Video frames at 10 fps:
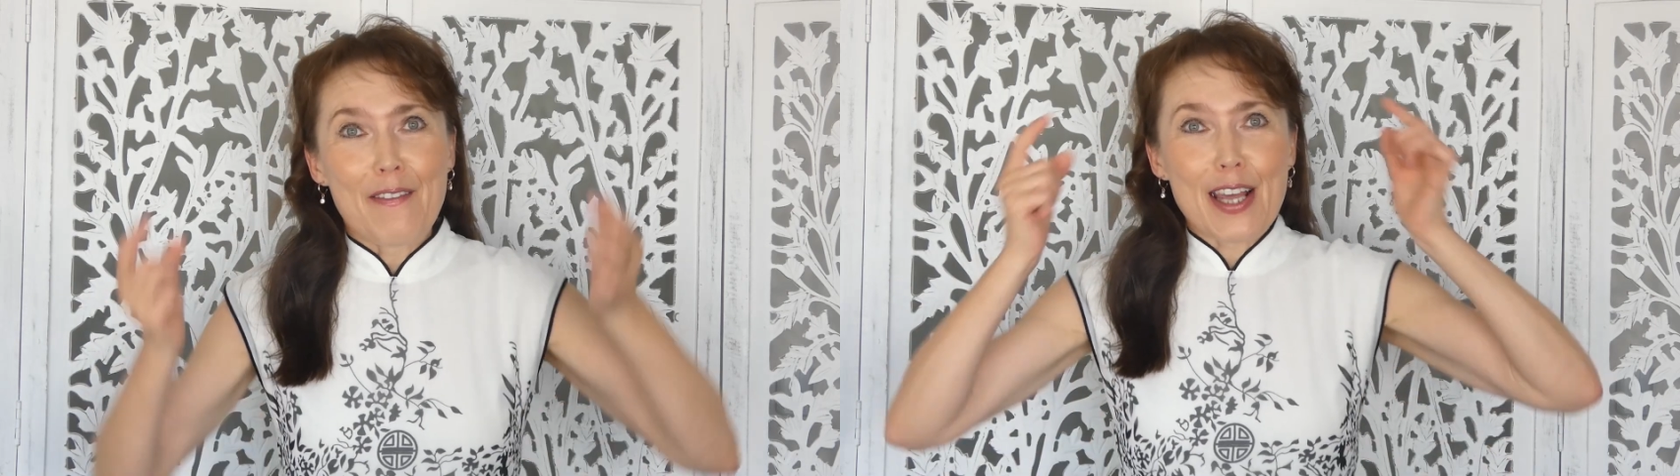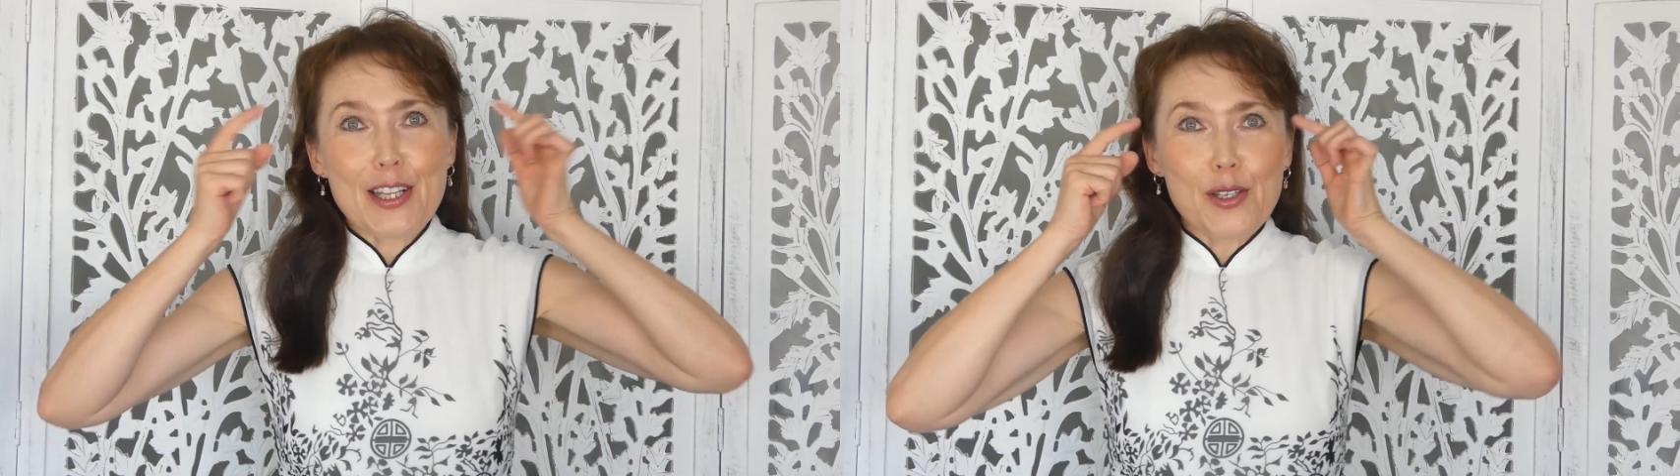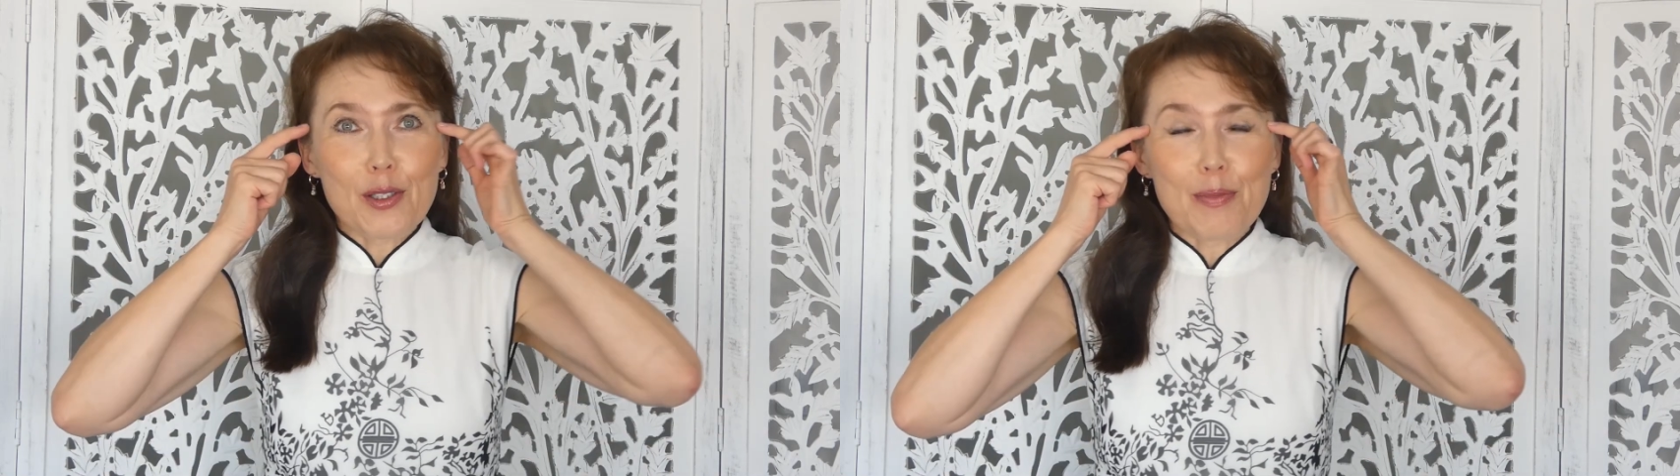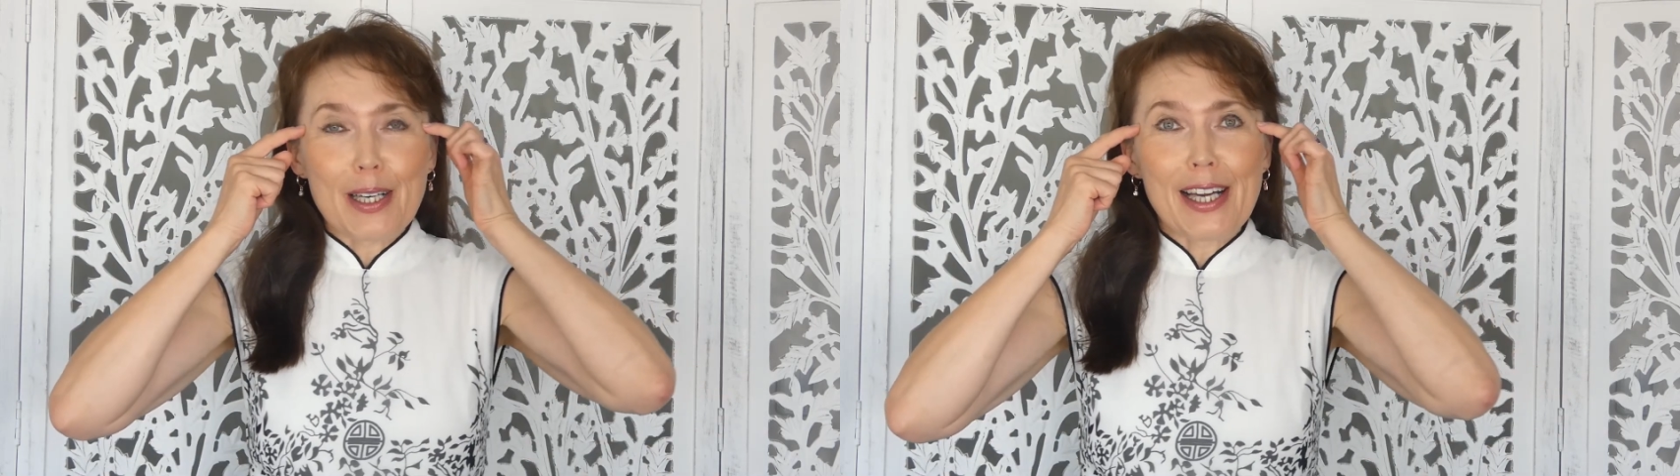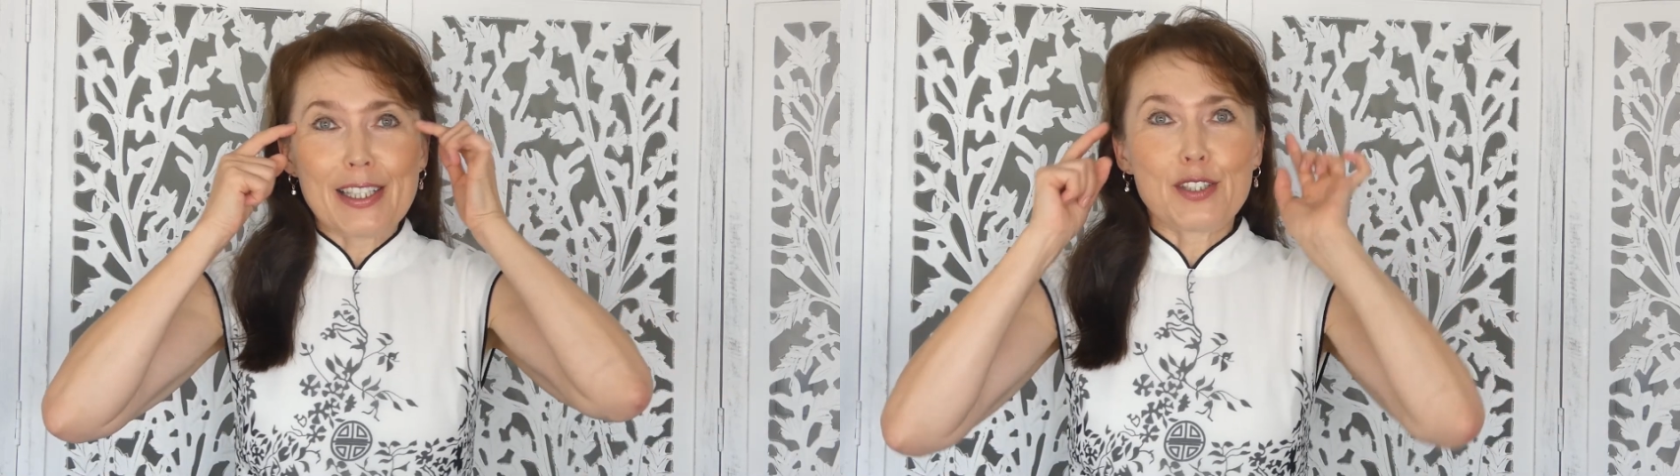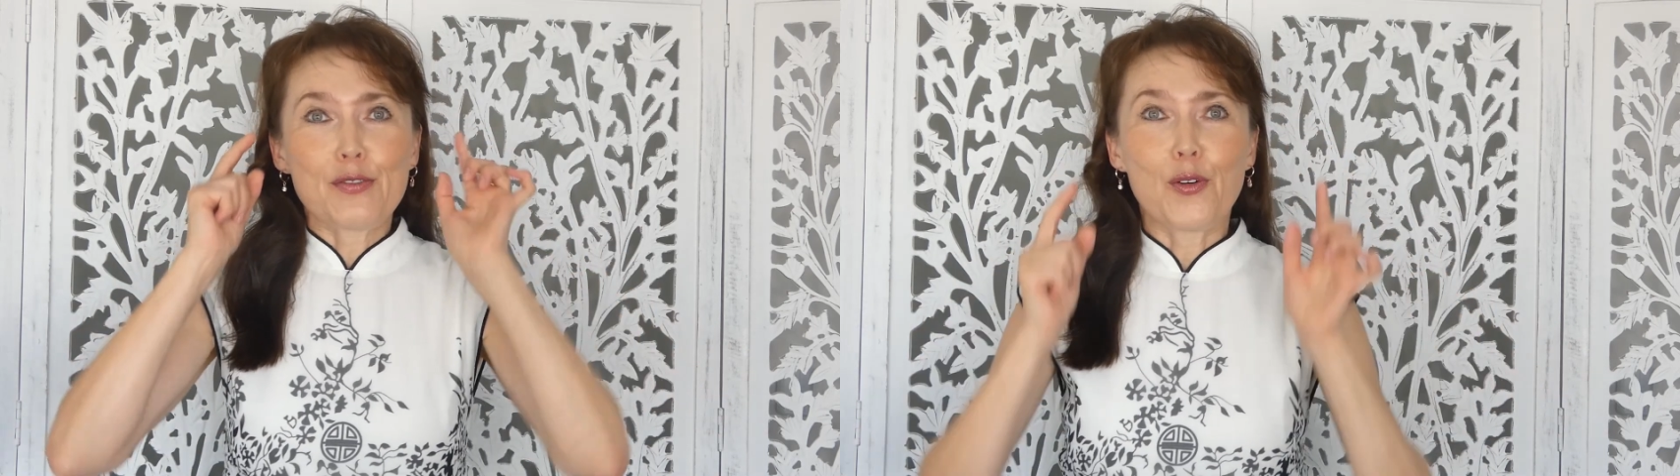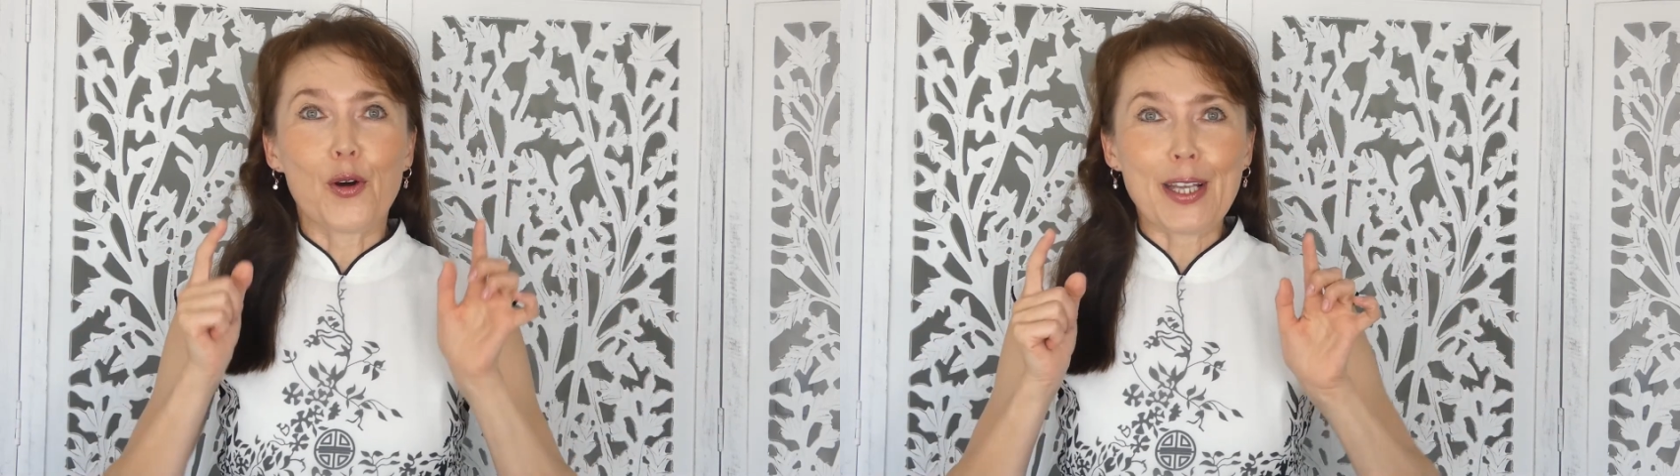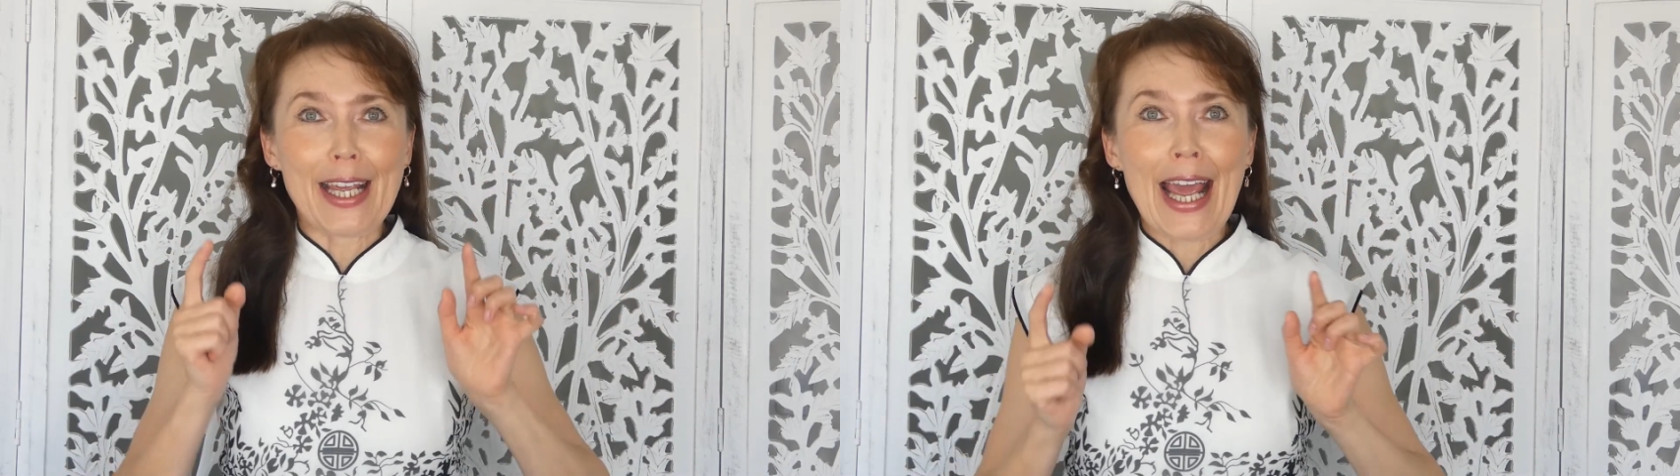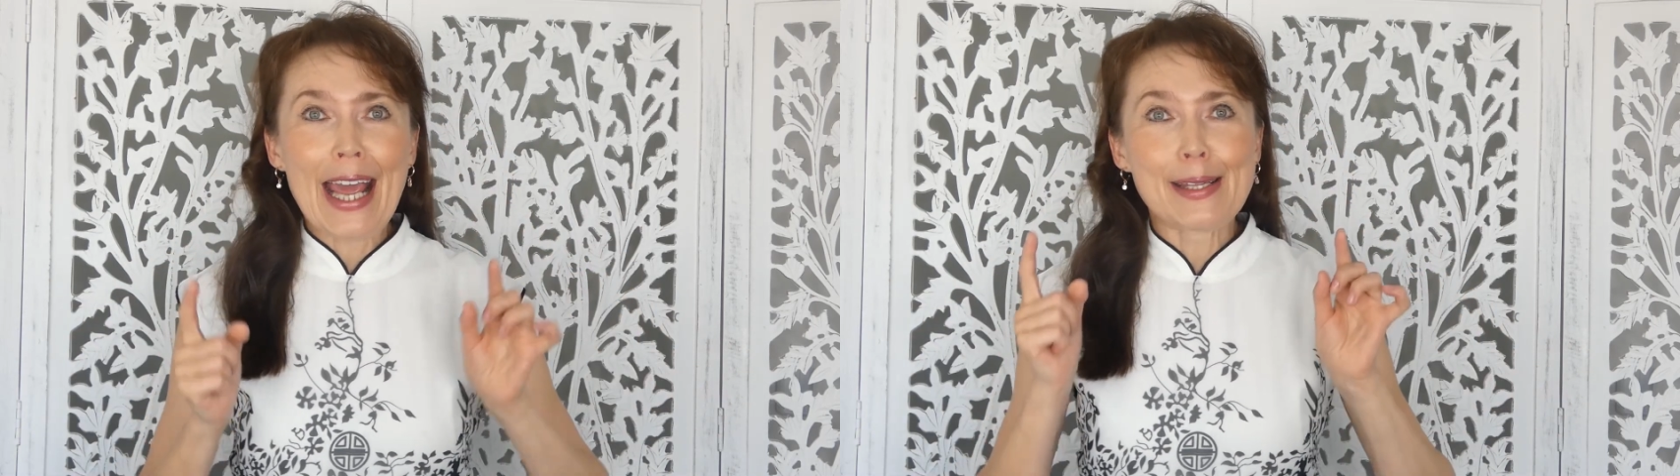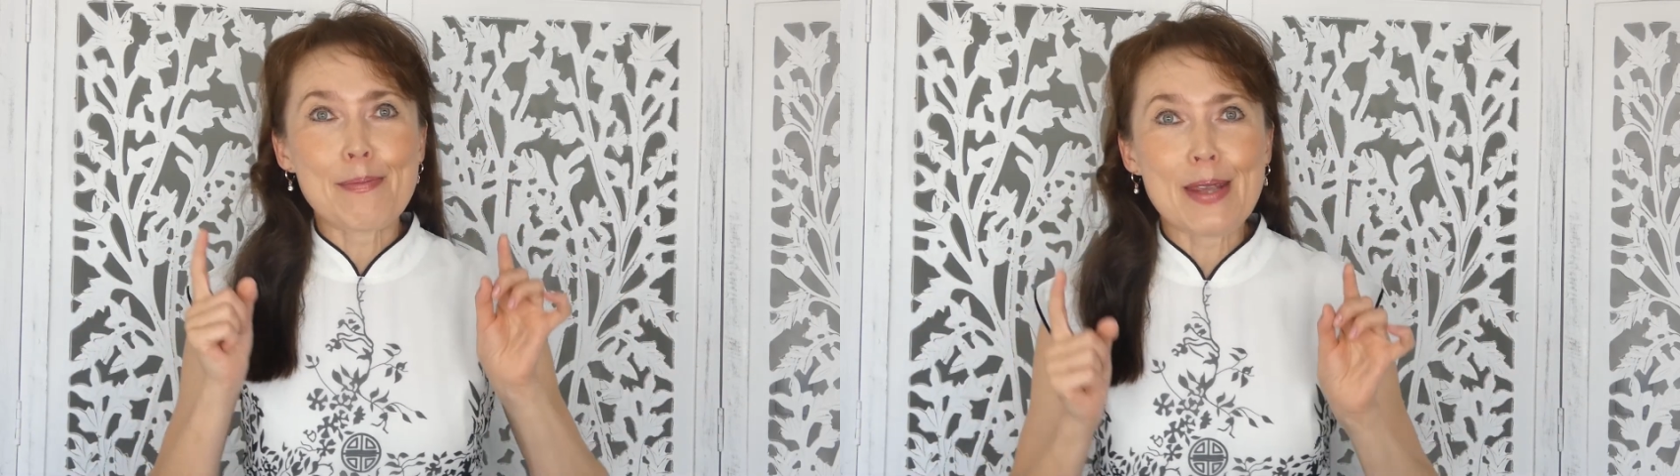when your brain is foggy,
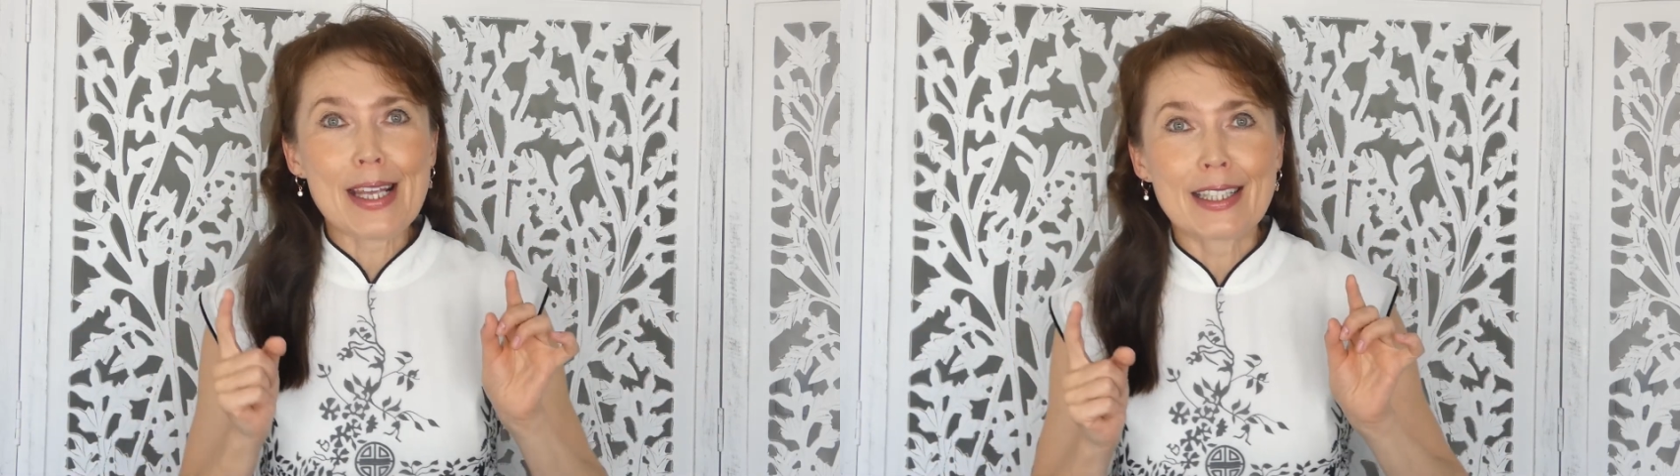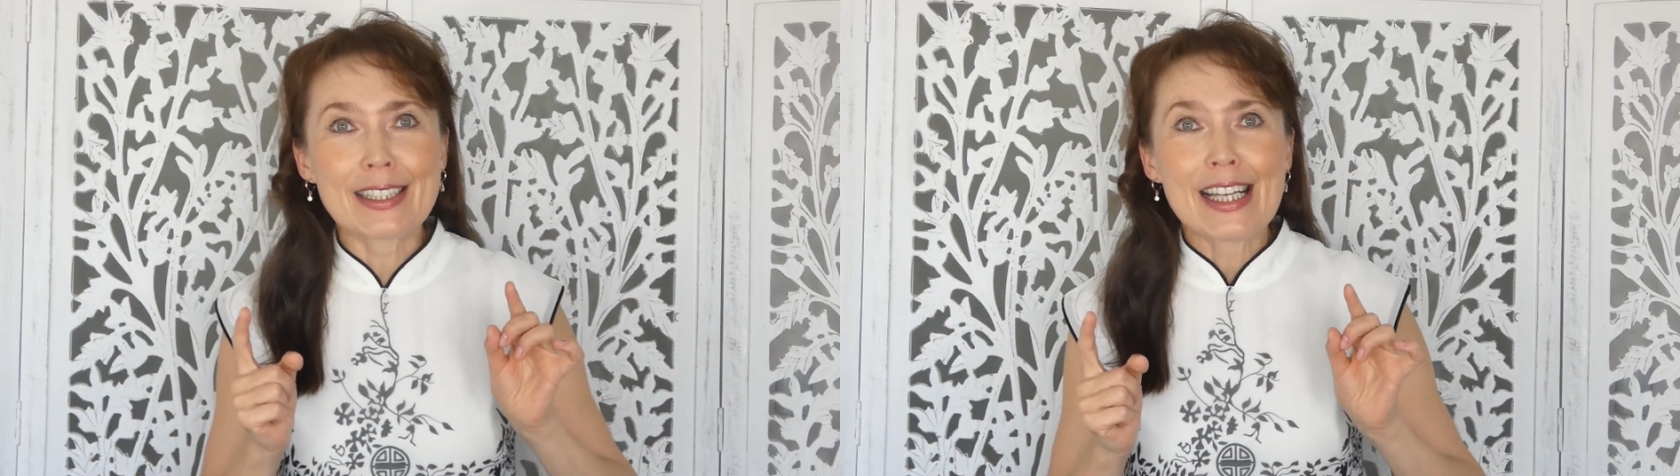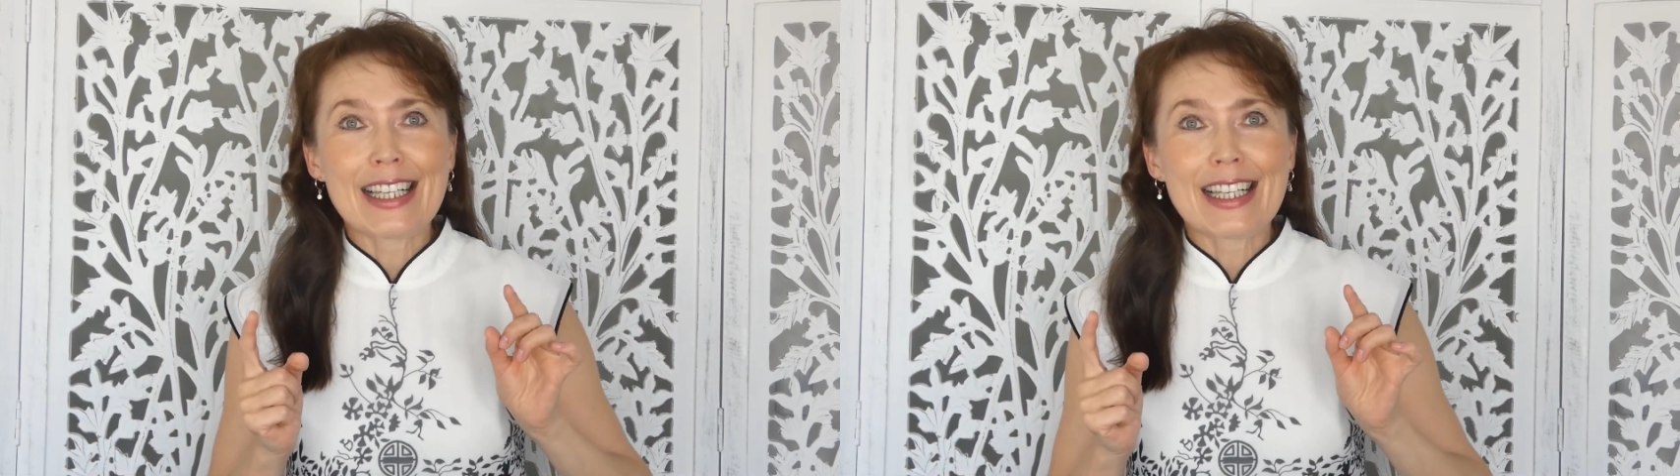it means